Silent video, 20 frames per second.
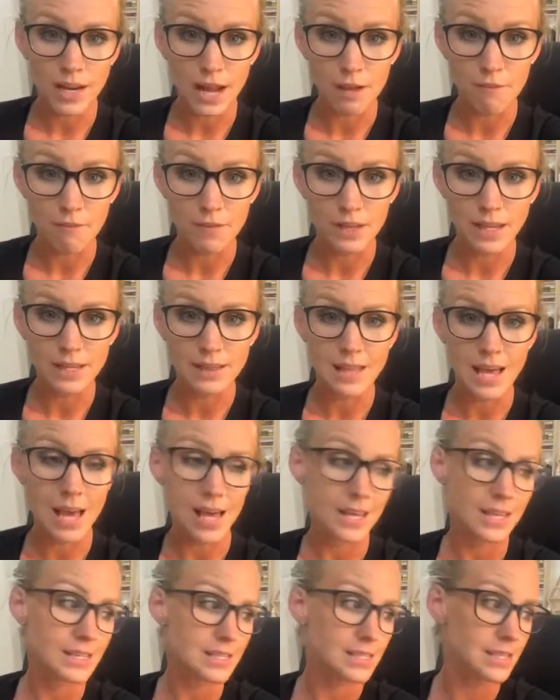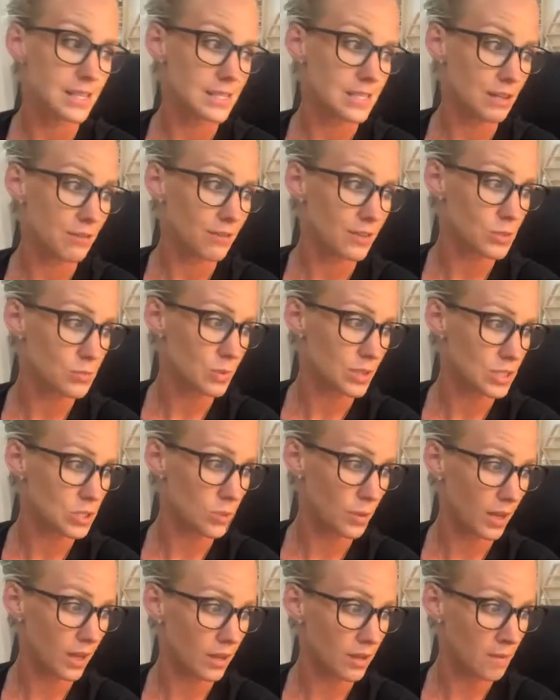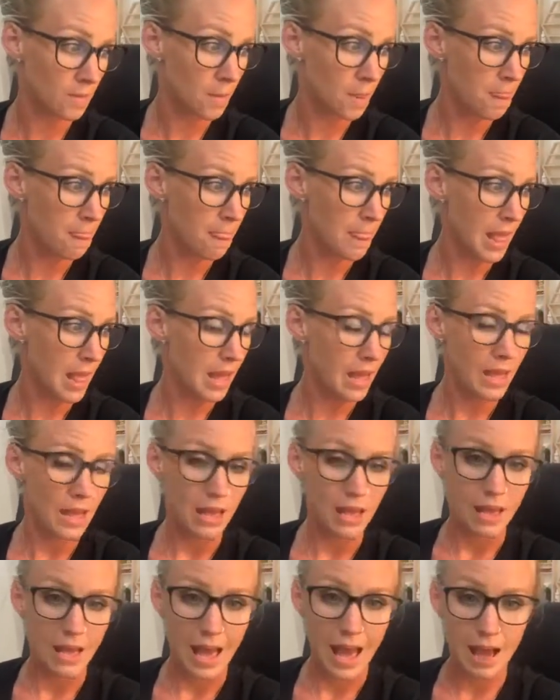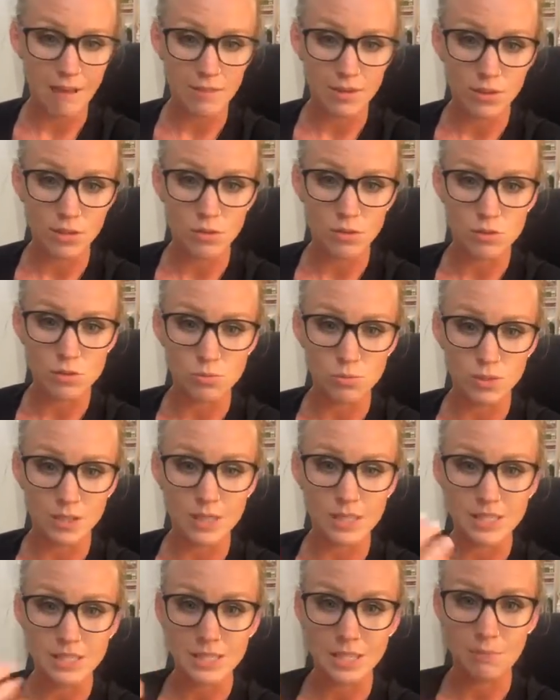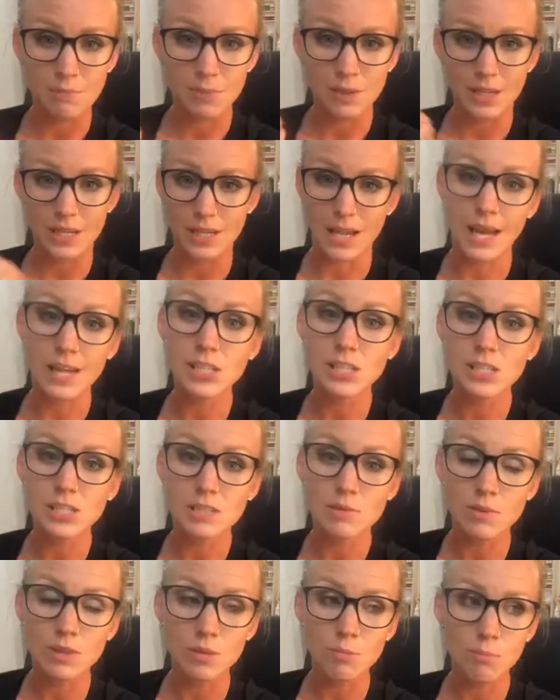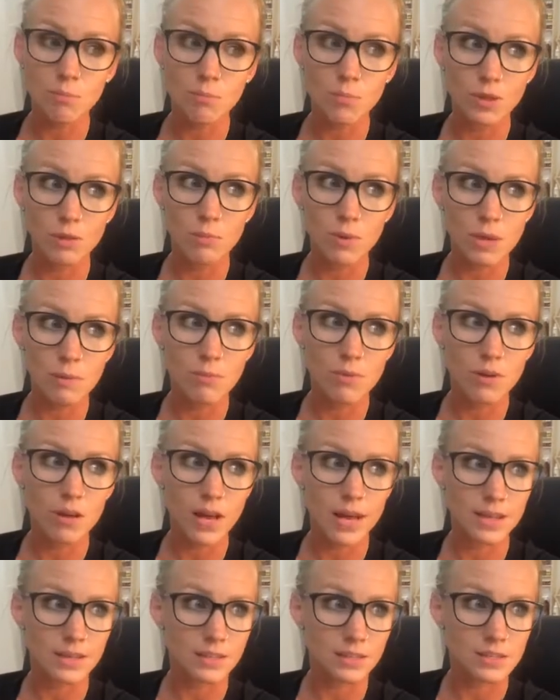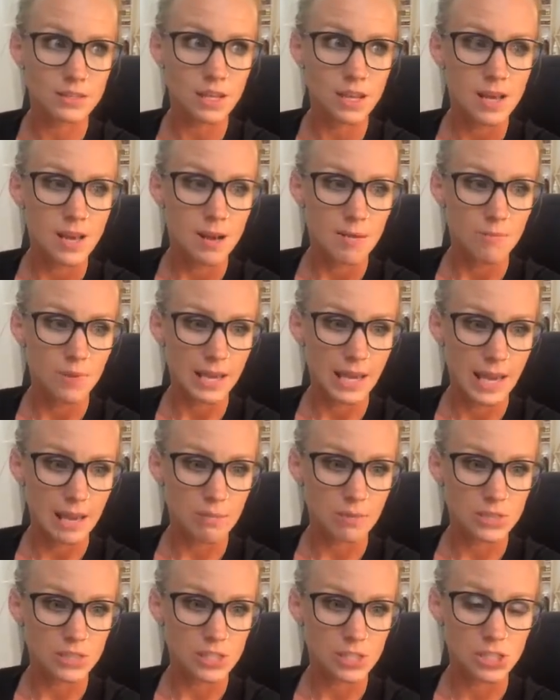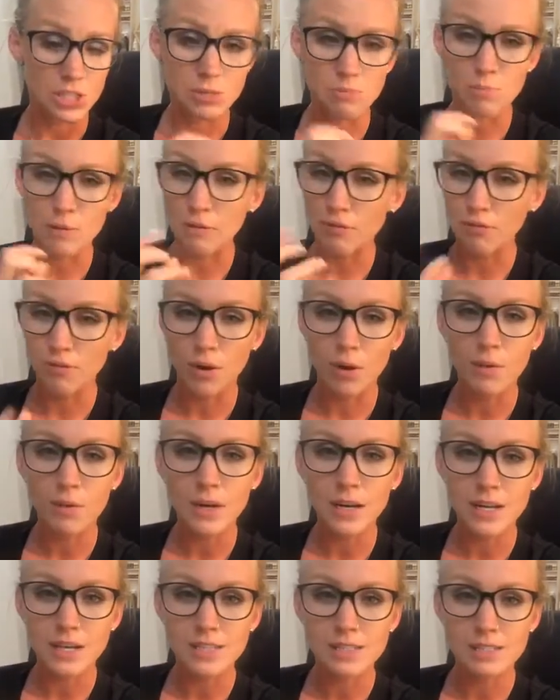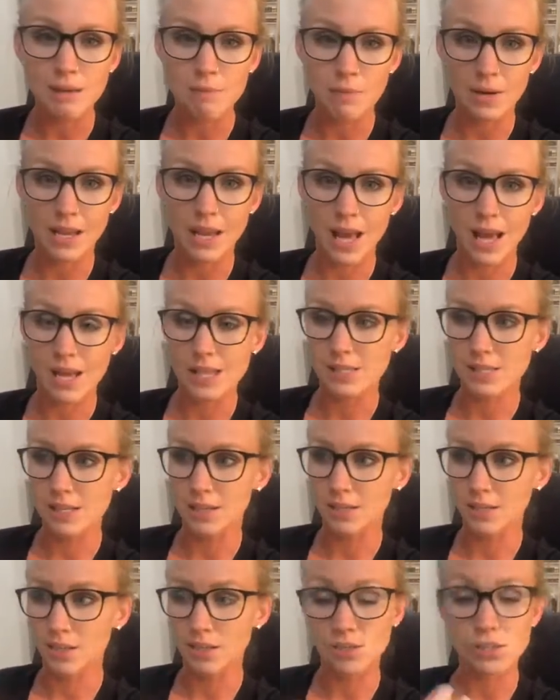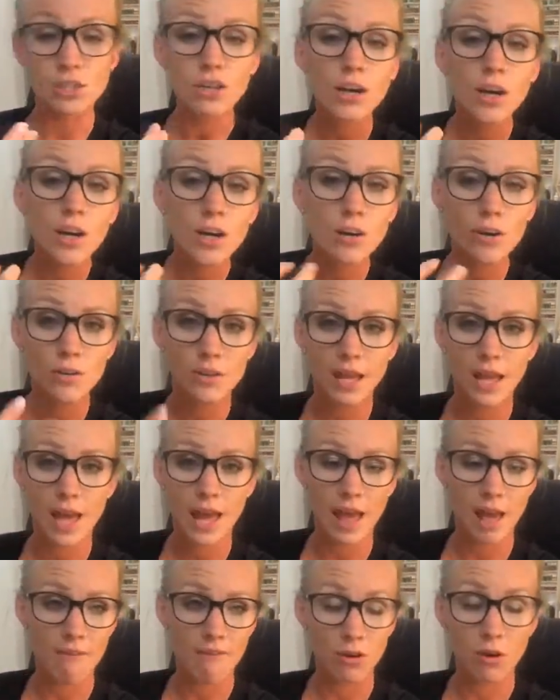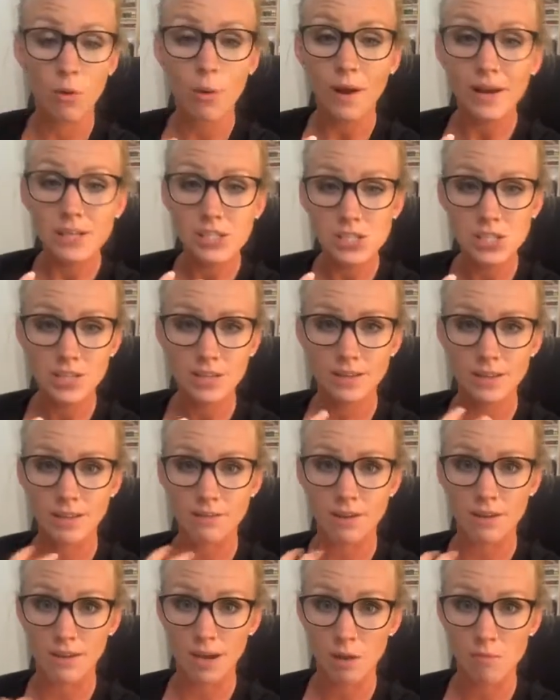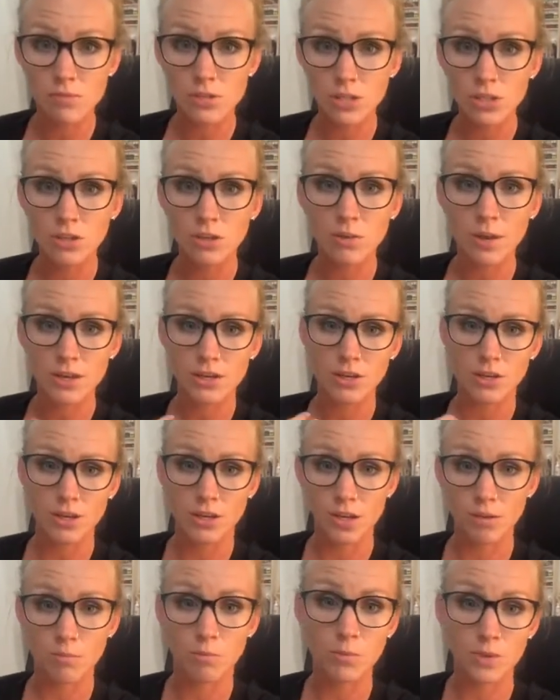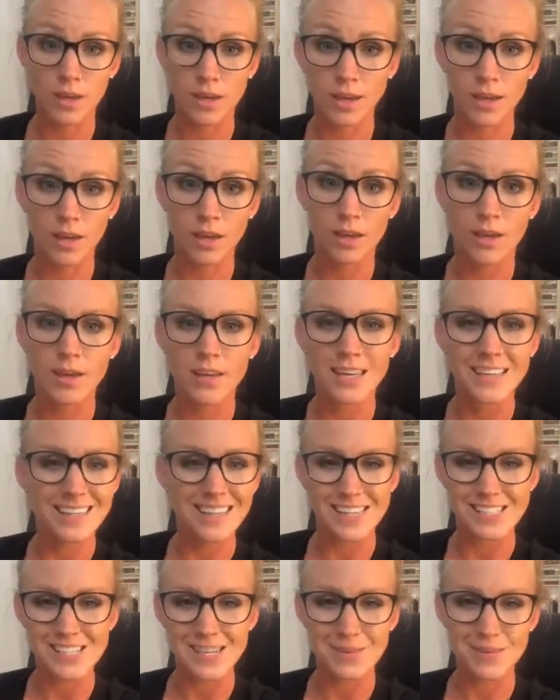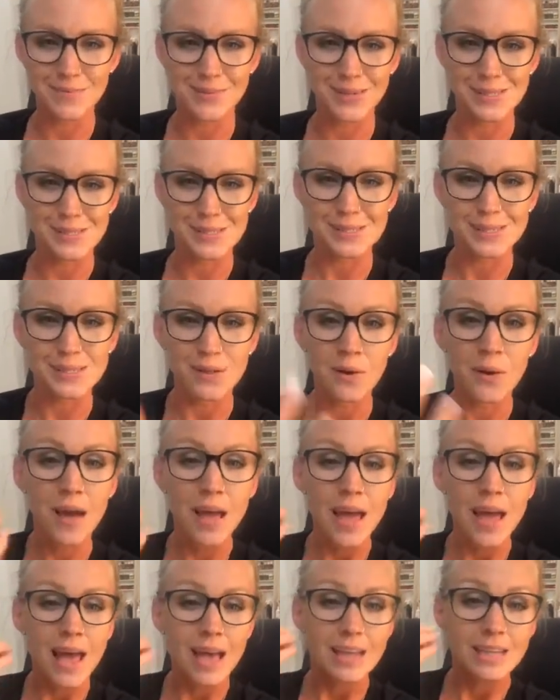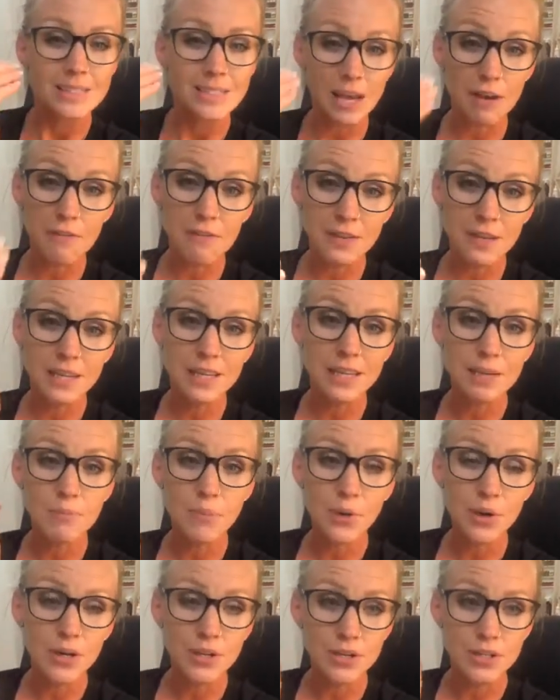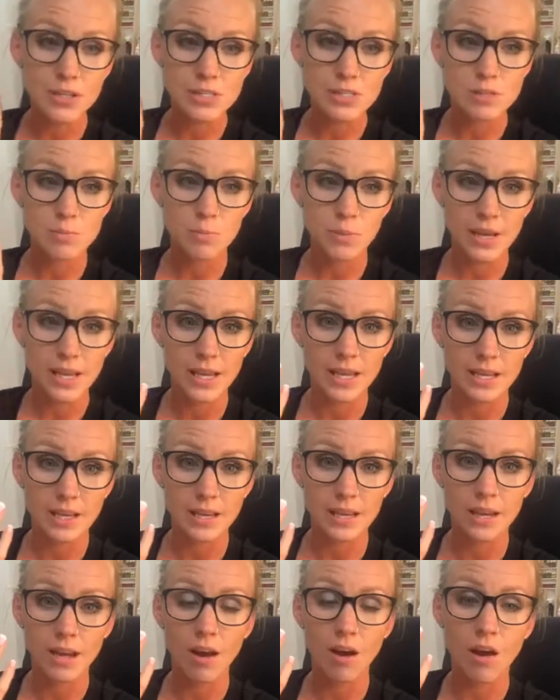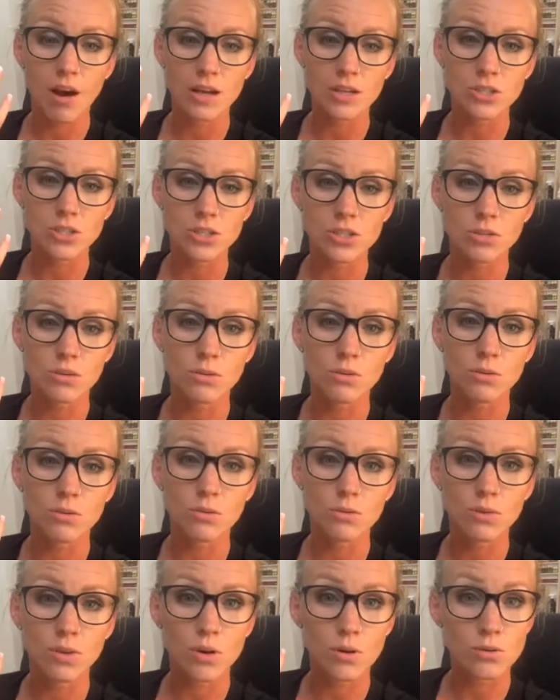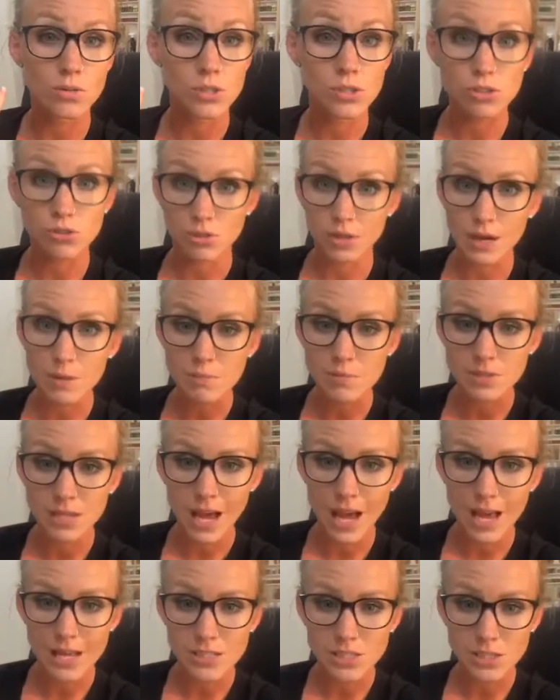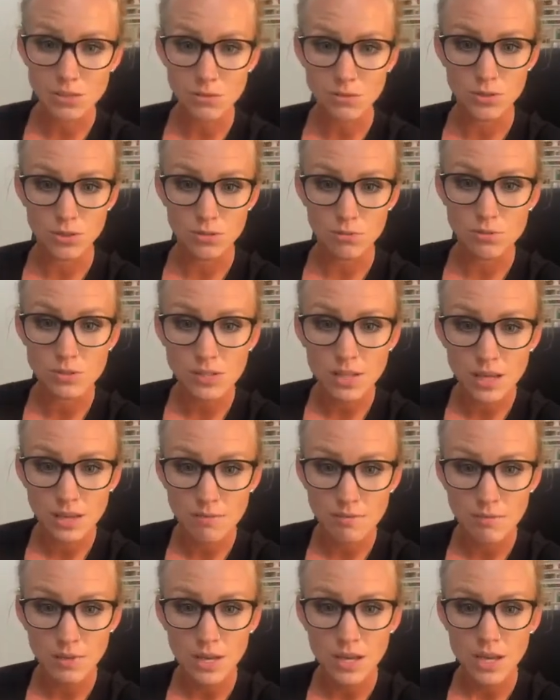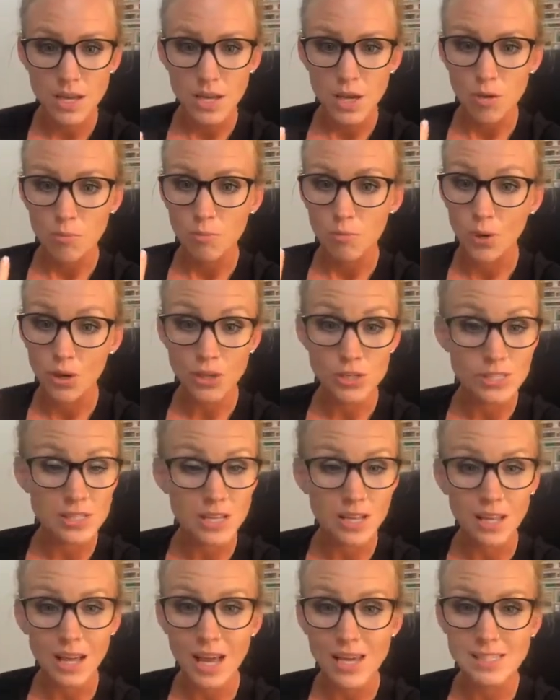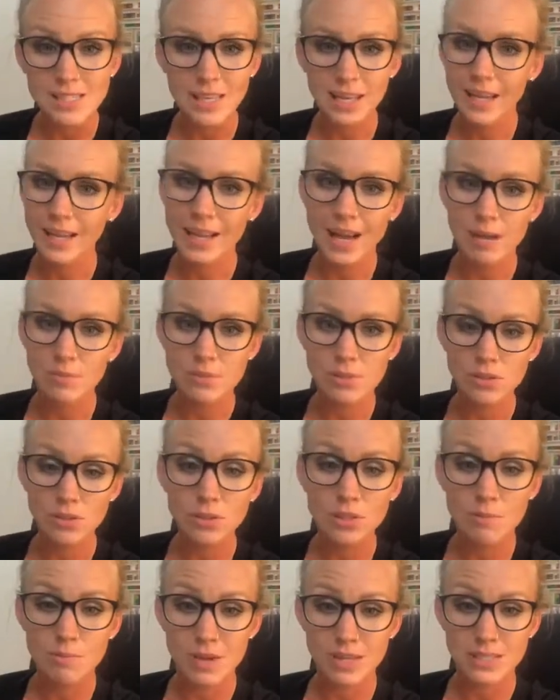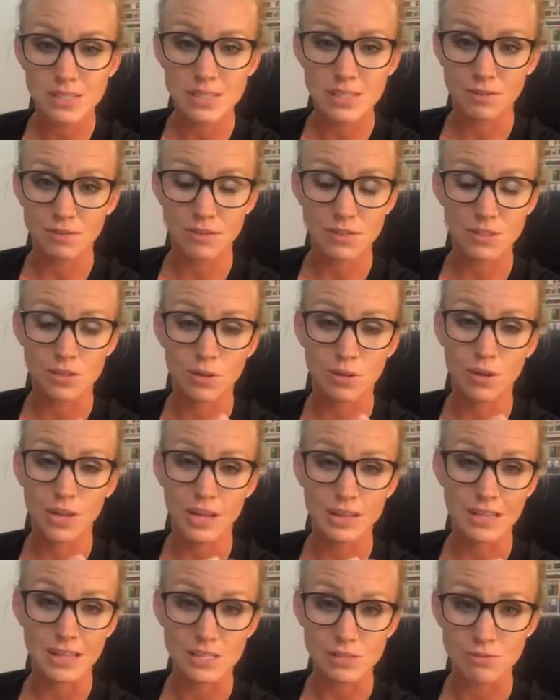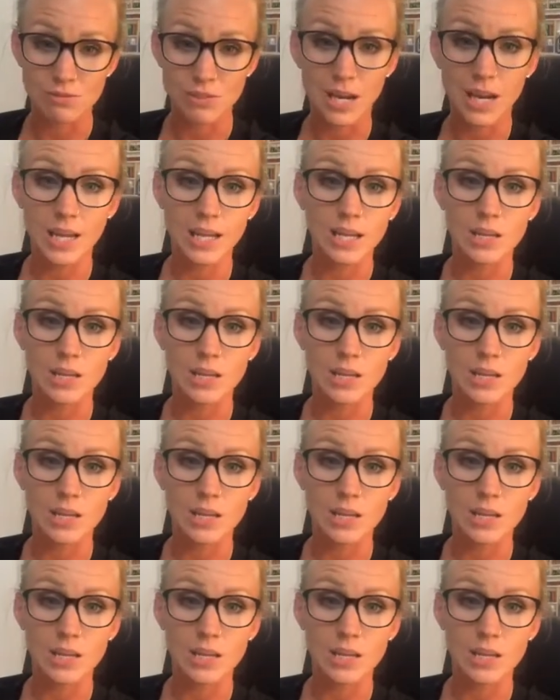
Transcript: I feel like that is the difference between having those really deep connections with people and being able to just be forward, and somebody has a concern or they have a question, they can come to you and you're going to be that genuine person. So definitely put your spin onto those scripts as you use them. Personalize it. It absolutely makes a difference, Cody, and that's right.